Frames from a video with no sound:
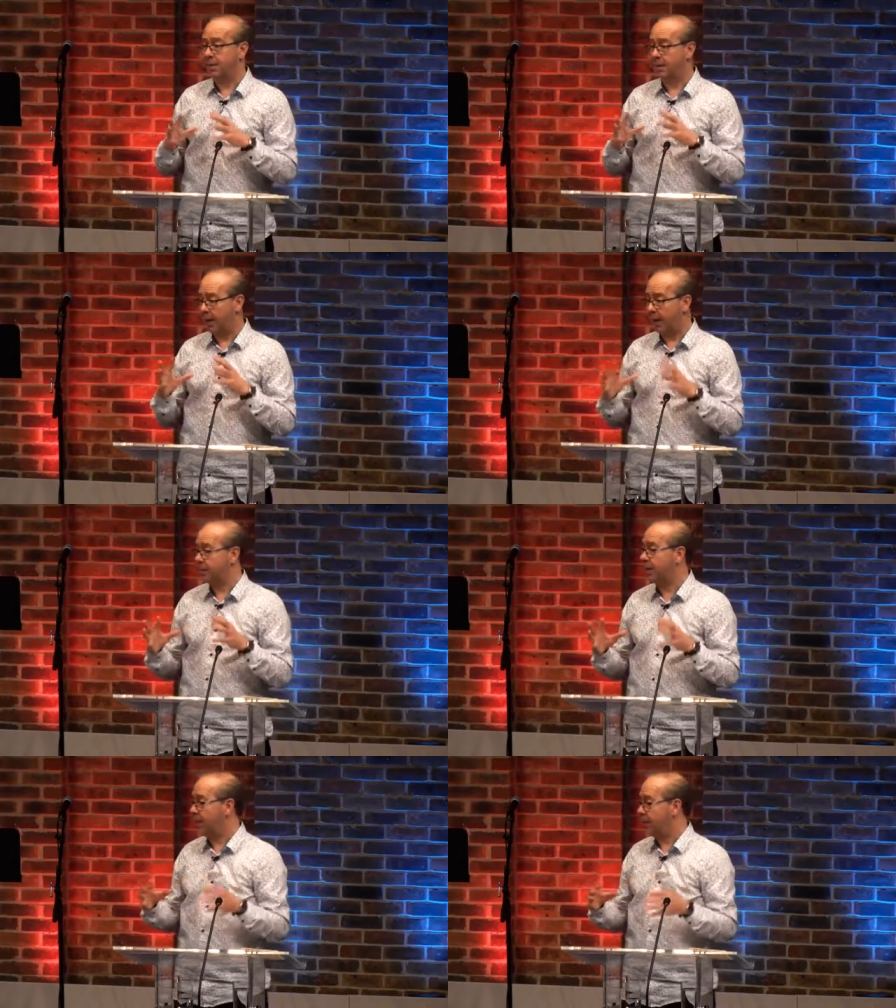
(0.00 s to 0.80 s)

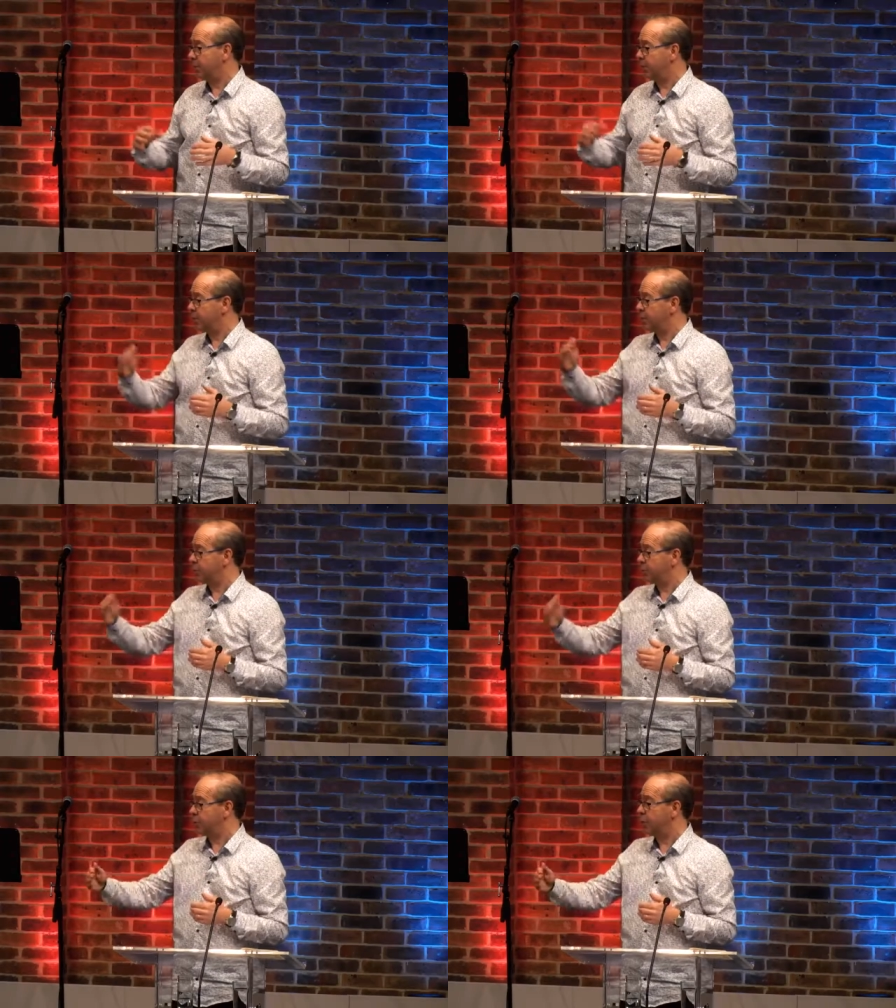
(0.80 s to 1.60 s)
that time that
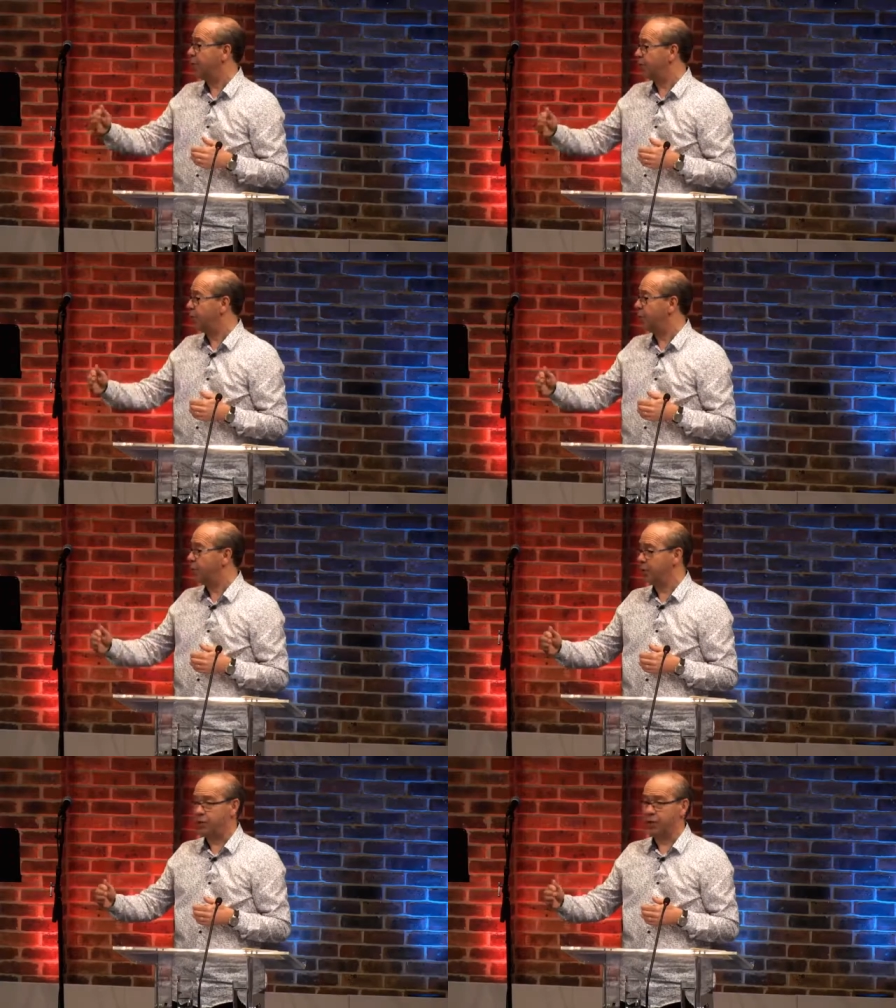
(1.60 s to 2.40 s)
Jesus was looking forward